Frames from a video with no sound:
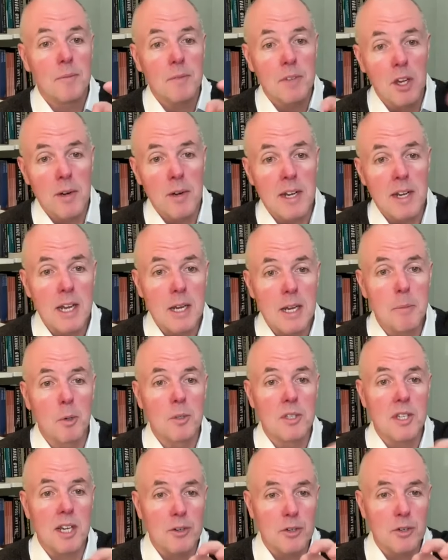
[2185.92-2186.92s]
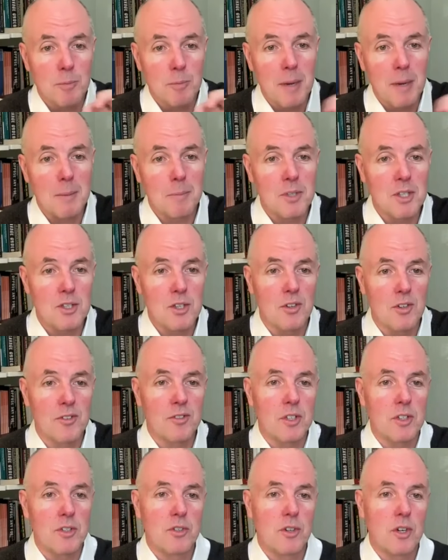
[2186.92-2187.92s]
you know enables al-shabaab to sort
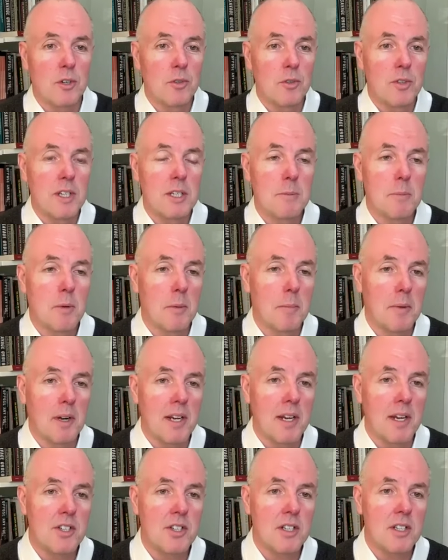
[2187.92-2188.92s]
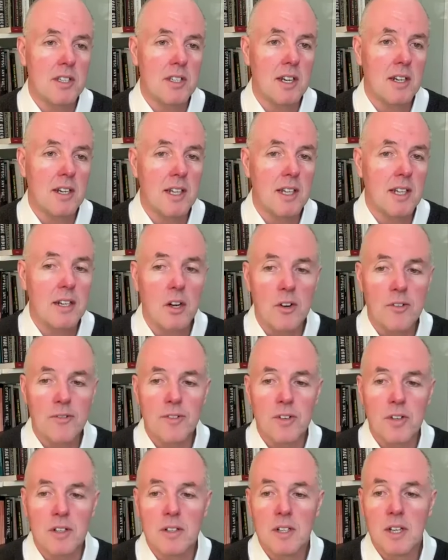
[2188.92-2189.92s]
of control these populations i think
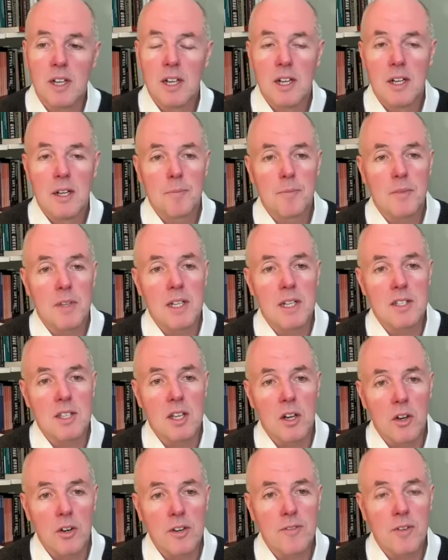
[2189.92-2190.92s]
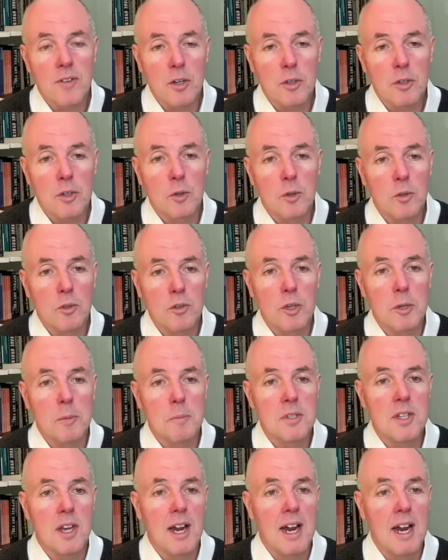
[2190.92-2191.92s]
often it's a lot of local
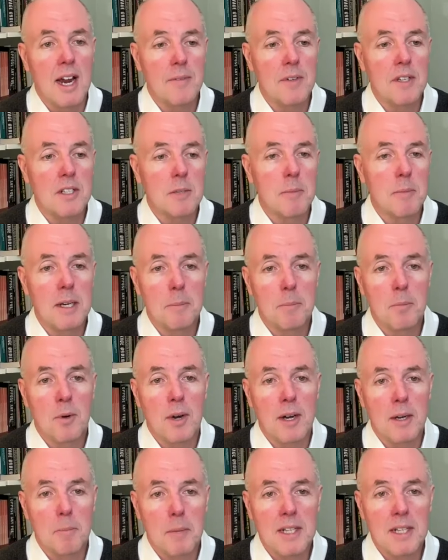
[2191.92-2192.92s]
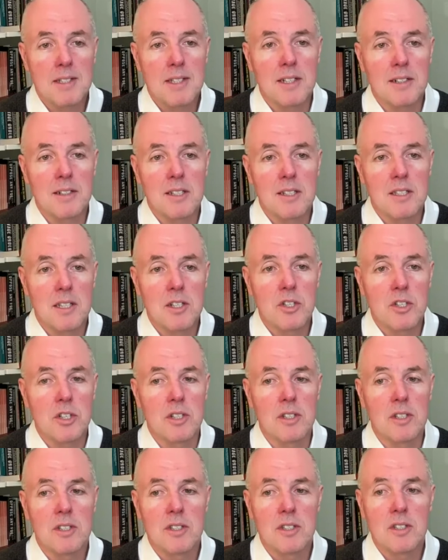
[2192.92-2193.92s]
groups that are having to make pragmatic
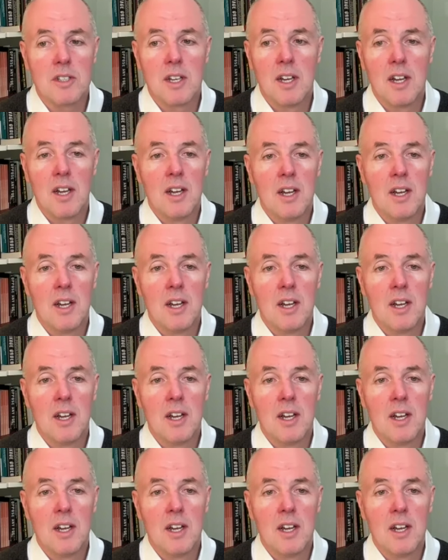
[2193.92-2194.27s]
decisions